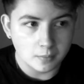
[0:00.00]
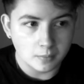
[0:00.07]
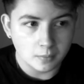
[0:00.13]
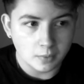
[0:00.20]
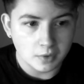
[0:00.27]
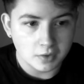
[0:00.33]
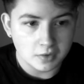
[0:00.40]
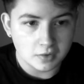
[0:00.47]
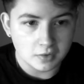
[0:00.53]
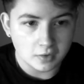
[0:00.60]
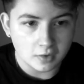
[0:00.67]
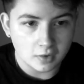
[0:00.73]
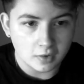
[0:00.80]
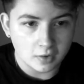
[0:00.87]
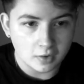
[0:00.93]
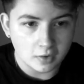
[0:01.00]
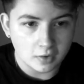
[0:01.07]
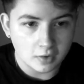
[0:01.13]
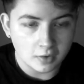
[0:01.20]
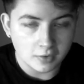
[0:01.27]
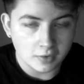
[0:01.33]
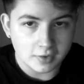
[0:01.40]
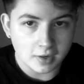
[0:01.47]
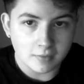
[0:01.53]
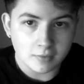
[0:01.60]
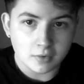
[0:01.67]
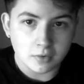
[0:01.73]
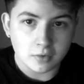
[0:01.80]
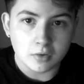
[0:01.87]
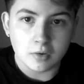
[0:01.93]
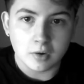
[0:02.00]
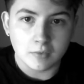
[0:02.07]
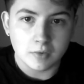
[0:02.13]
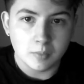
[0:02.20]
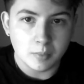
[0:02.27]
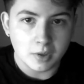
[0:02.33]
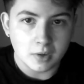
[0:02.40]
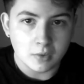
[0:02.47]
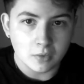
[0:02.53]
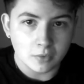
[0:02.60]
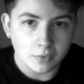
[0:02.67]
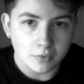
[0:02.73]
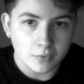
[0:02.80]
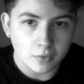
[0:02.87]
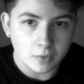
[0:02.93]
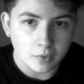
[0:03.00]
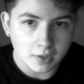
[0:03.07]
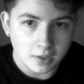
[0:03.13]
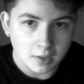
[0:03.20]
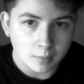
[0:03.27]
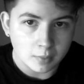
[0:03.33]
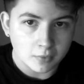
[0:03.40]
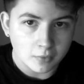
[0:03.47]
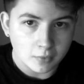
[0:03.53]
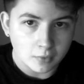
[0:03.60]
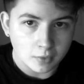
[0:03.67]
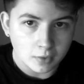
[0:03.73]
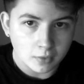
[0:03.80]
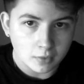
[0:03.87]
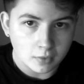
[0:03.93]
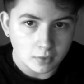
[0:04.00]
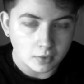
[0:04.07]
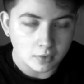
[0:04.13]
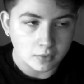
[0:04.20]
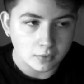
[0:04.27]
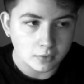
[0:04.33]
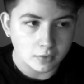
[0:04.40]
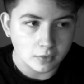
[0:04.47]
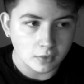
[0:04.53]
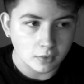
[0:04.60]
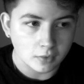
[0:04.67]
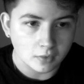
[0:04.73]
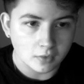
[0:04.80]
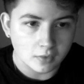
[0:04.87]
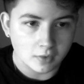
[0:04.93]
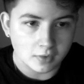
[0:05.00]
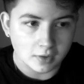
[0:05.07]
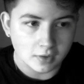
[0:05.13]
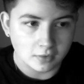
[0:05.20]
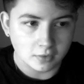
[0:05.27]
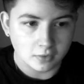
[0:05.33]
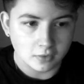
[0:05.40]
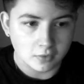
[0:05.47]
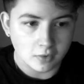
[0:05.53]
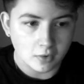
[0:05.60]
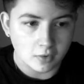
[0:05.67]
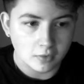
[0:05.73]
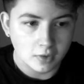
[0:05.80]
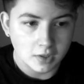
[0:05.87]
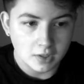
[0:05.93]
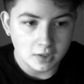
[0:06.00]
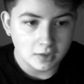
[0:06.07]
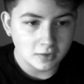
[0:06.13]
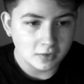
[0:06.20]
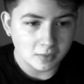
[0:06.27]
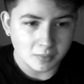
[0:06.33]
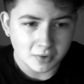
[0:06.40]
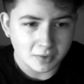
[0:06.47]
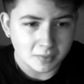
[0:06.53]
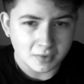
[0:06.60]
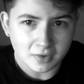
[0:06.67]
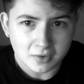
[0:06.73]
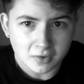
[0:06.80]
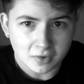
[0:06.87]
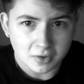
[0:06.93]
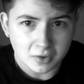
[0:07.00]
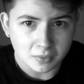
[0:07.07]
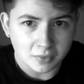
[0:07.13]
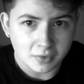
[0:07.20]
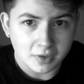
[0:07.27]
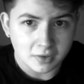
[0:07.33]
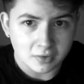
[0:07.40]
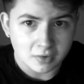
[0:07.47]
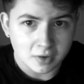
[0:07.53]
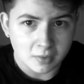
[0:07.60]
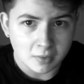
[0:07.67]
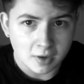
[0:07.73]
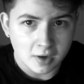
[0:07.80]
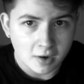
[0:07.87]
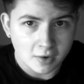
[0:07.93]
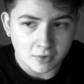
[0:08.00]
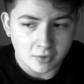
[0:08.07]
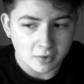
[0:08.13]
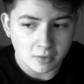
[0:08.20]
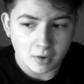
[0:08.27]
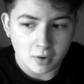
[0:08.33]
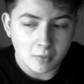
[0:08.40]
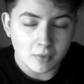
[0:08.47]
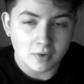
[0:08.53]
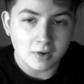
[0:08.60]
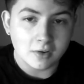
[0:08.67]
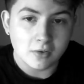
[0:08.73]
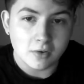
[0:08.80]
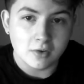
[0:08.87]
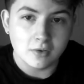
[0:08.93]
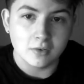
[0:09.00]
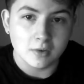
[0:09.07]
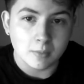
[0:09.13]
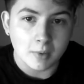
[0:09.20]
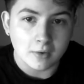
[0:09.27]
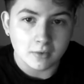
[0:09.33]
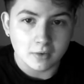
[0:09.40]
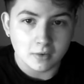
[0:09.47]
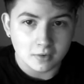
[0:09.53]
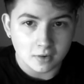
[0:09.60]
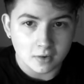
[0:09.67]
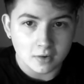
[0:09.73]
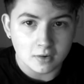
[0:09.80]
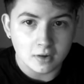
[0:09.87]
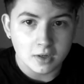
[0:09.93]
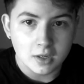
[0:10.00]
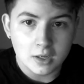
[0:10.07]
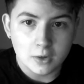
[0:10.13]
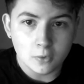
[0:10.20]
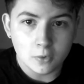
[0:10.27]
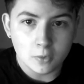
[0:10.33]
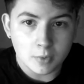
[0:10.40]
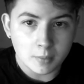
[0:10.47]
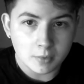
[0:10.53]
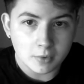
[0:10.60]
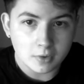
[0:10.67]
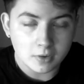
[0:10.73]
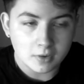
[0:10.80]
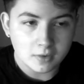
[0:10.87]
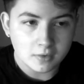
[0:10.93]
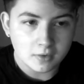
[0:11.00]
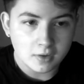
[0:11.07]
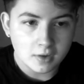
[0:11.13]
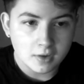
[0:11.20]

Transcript: which under Tavistock you have to be on for a year before you can start testosterone. Sometimes they start you on T straight away, I don't know. I was literally just about to start hormone blockers,